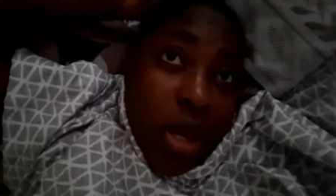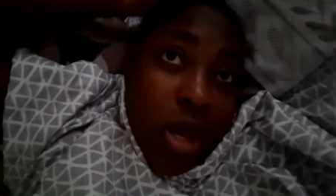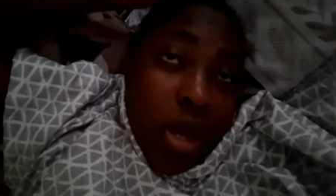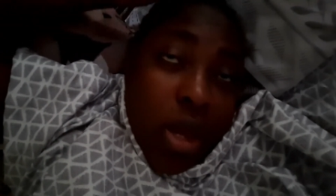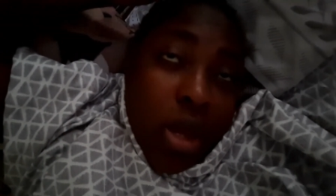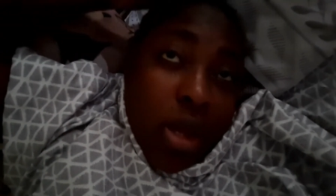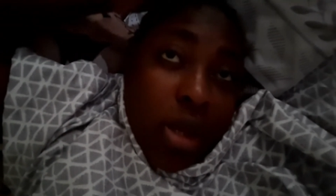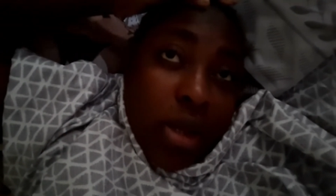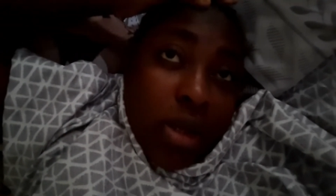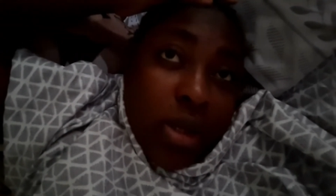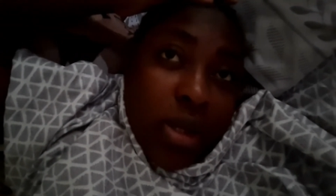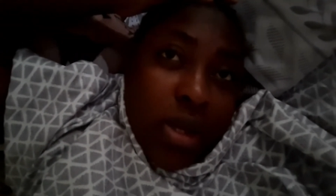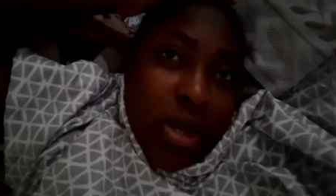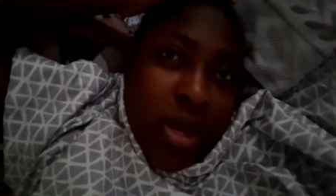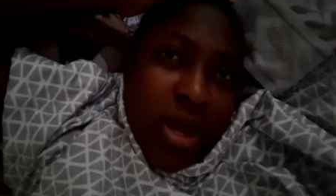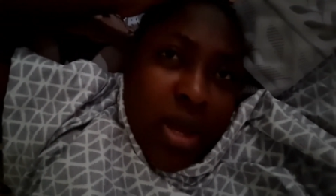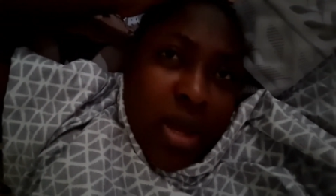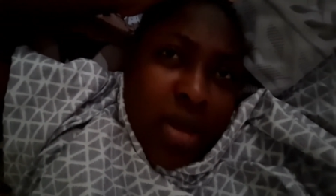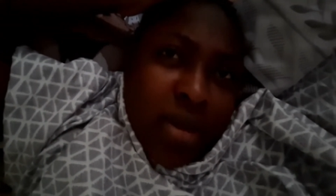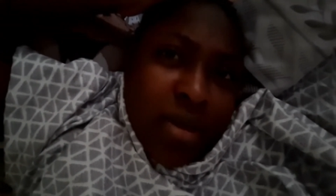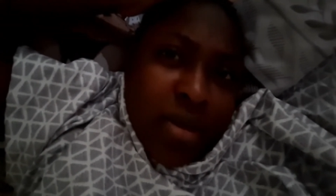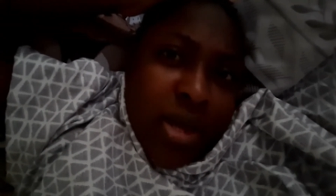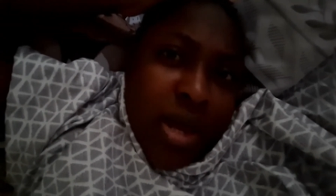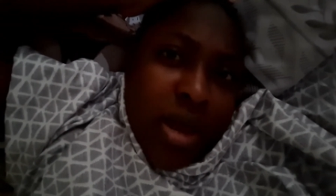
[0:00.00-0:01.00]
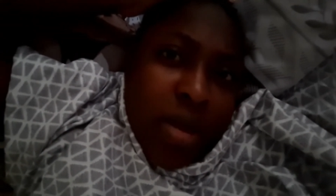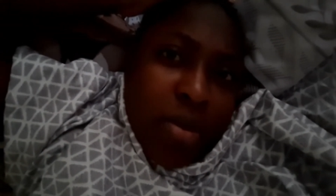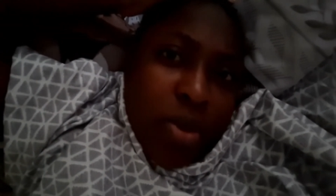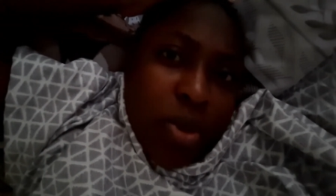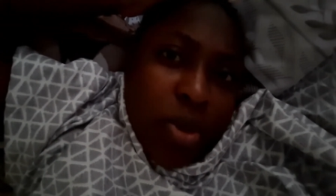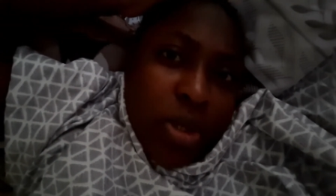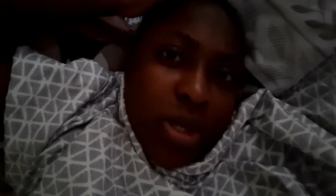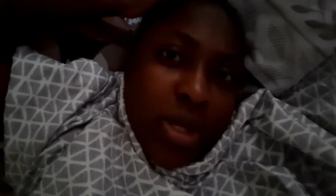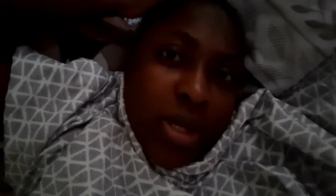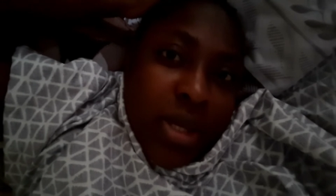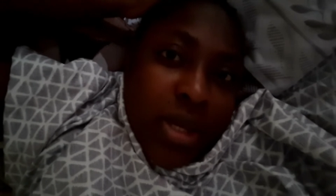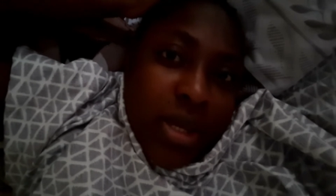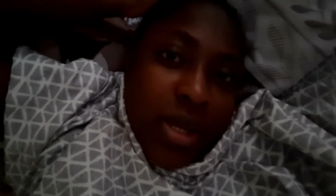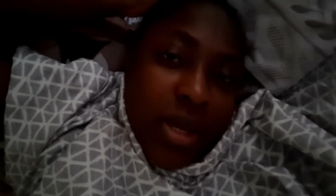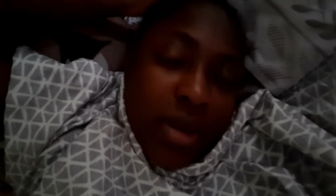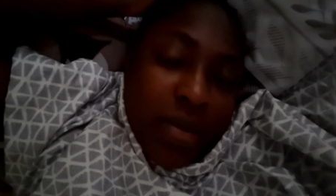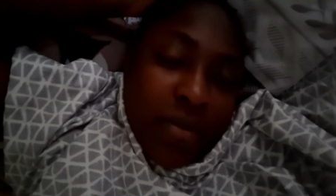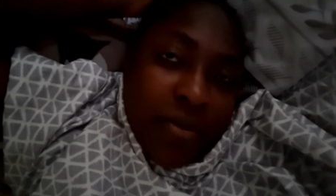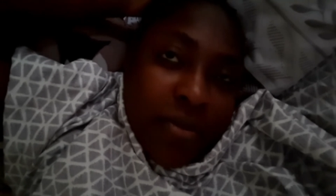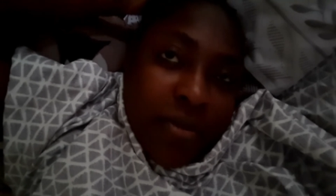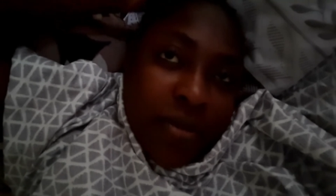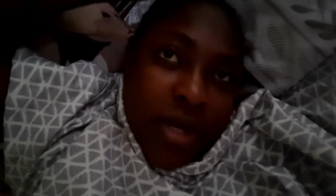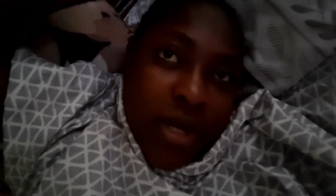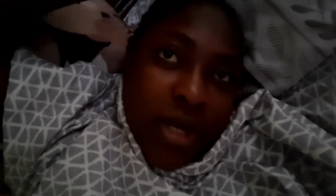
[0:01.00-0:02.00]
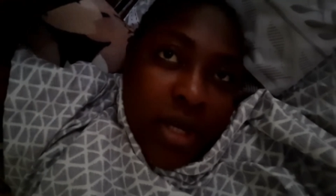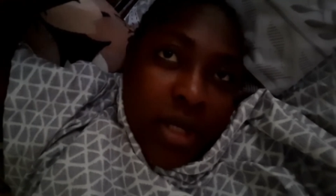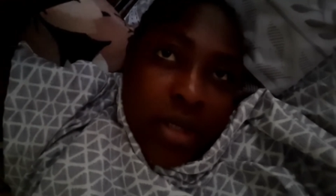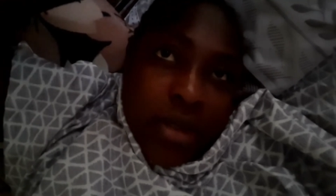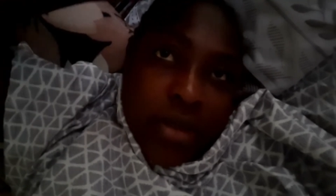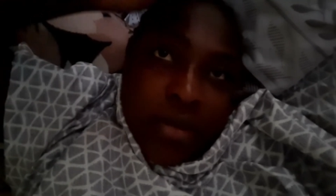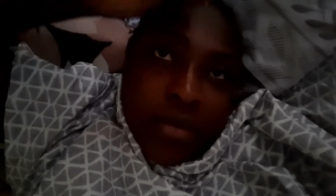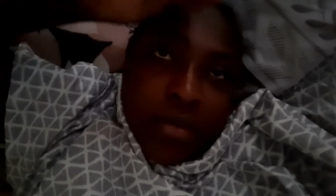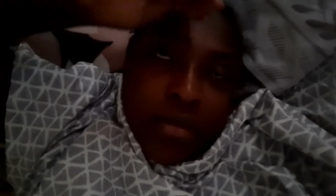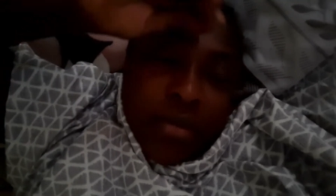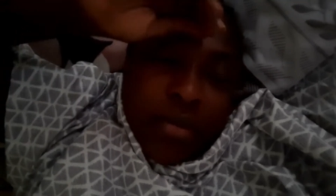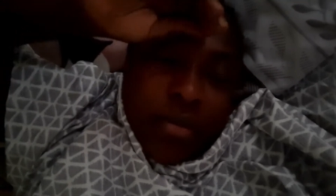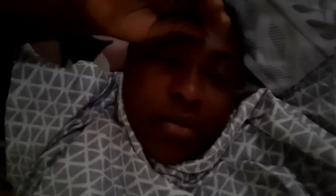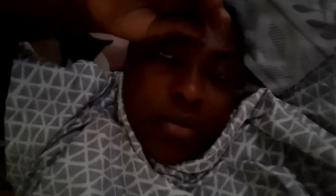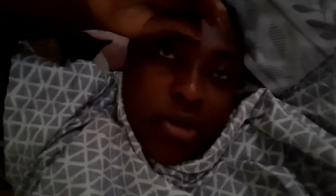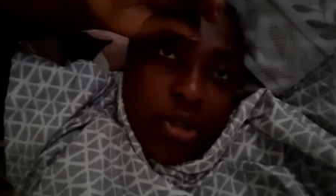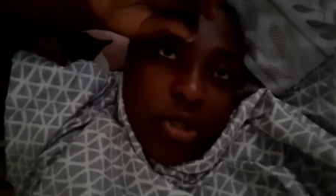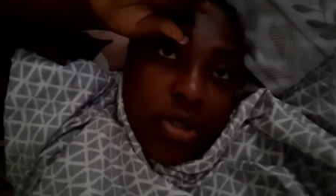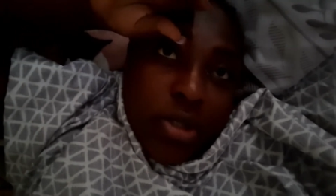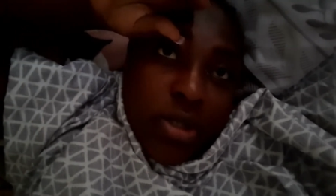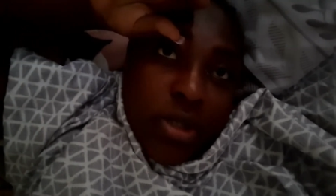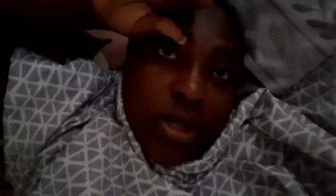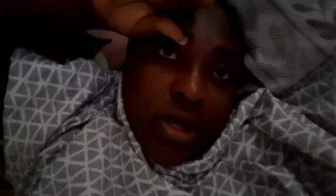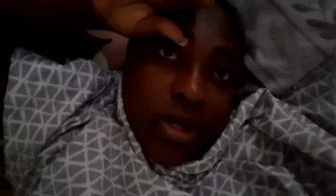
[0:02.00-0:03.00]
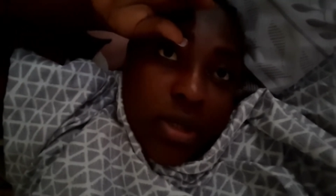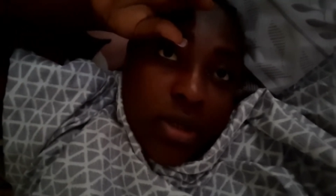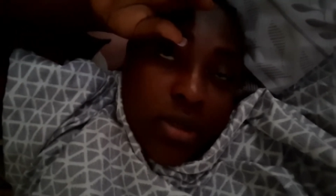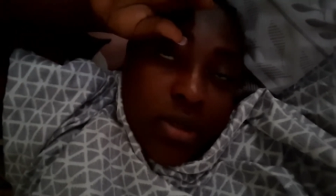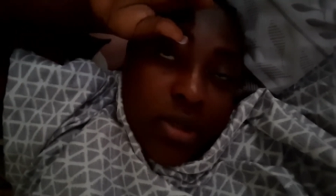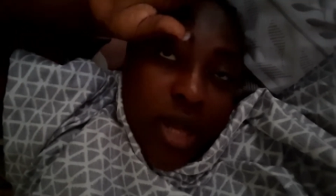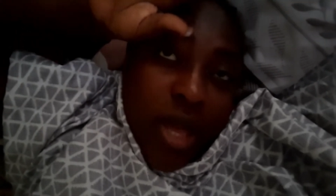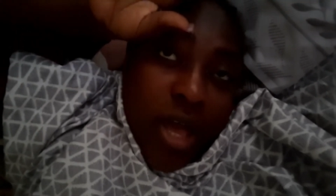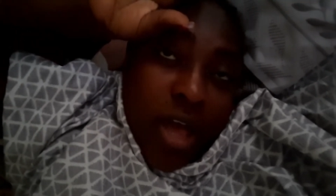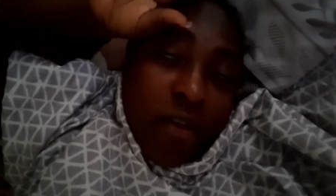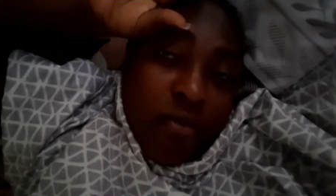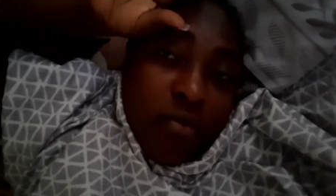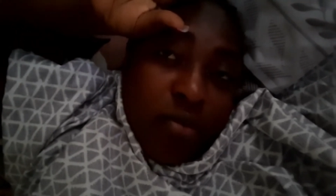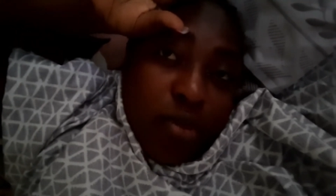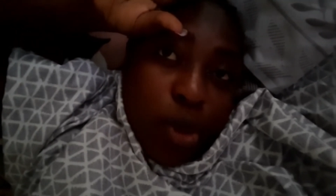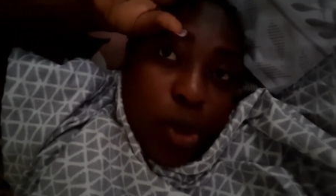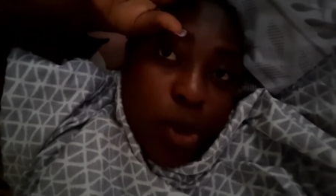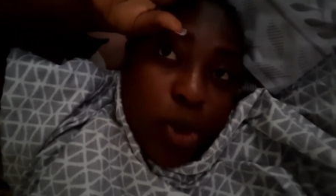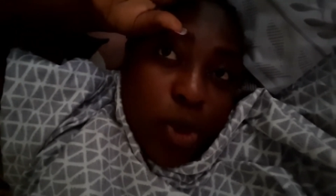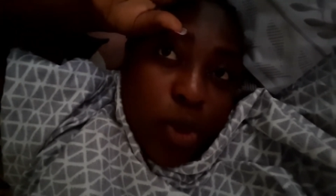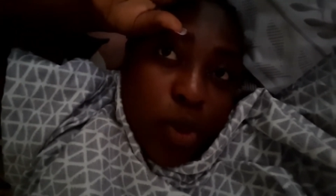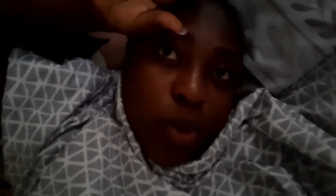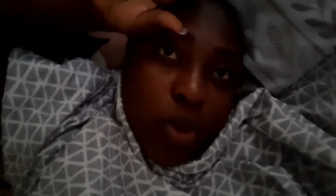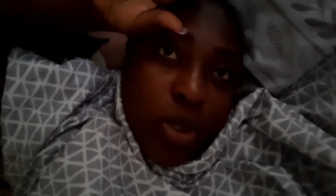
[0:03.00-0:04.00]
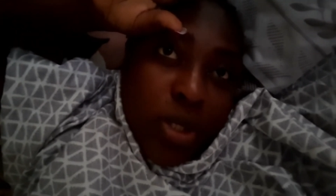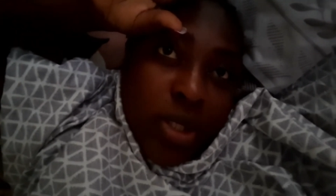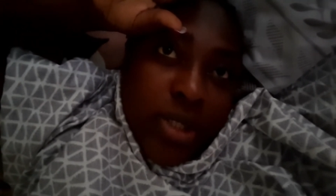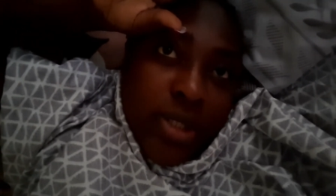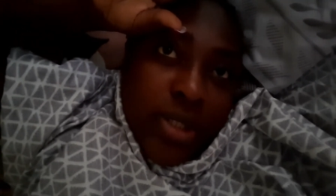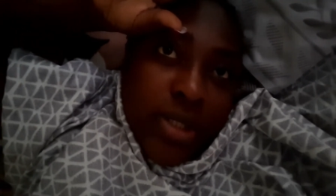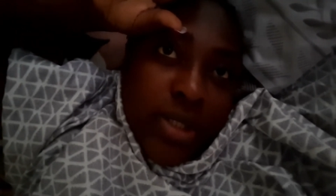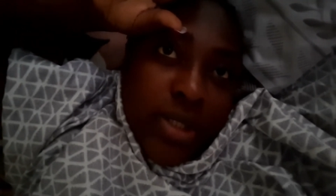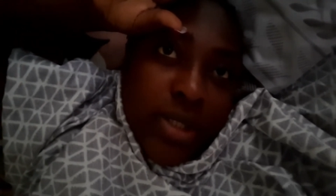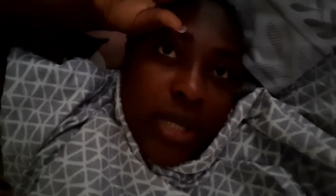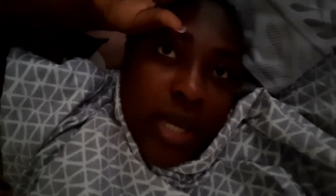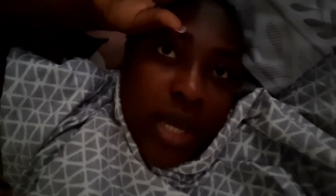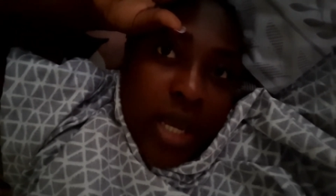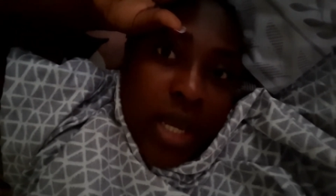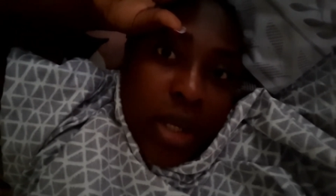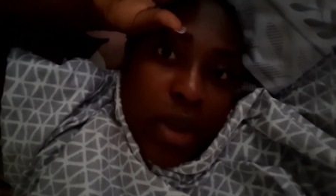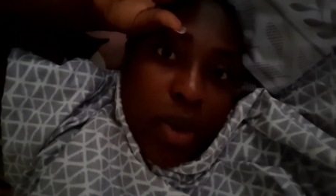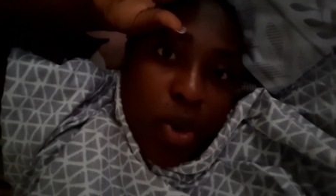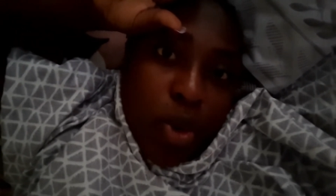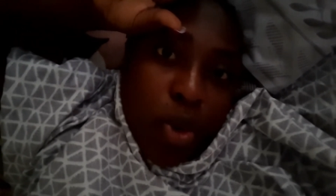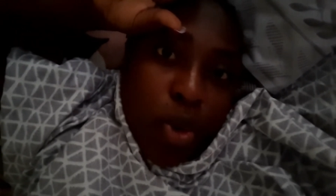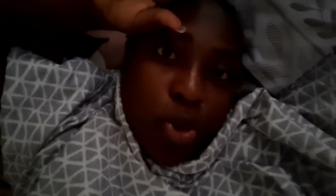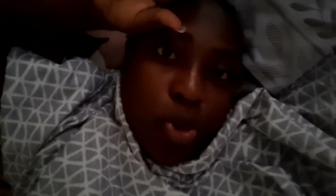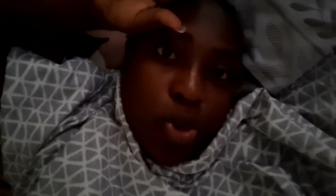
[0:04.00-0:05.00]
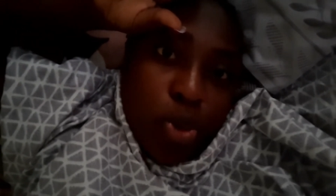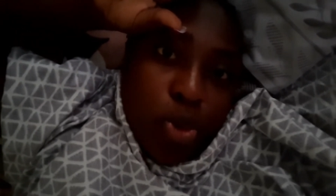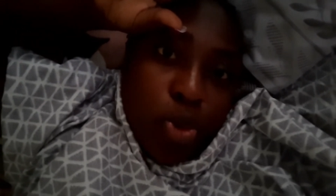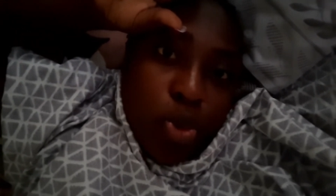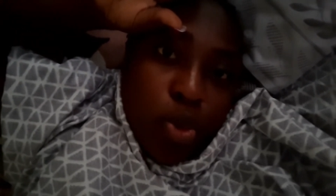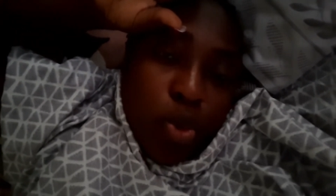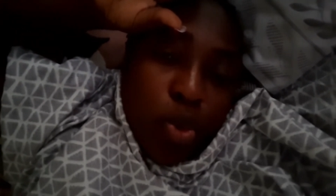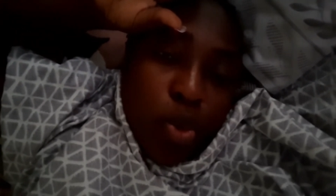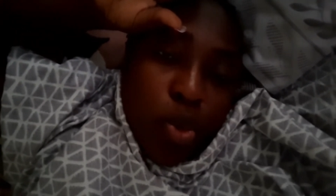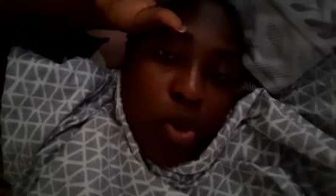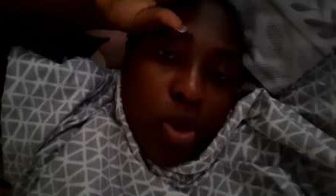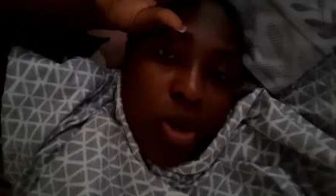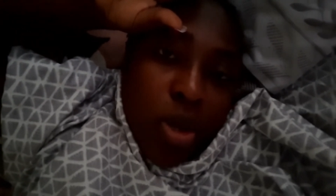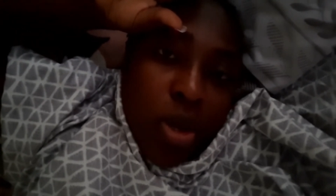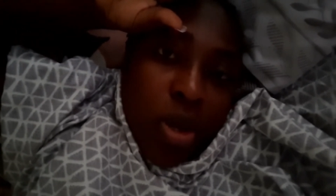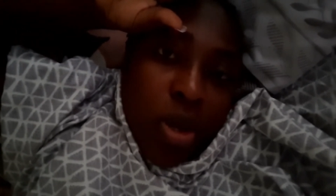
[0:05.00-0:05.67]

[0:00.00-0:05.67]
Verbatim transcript: And yeah, I'm okay. I'm fine. Just that I have mood swings and also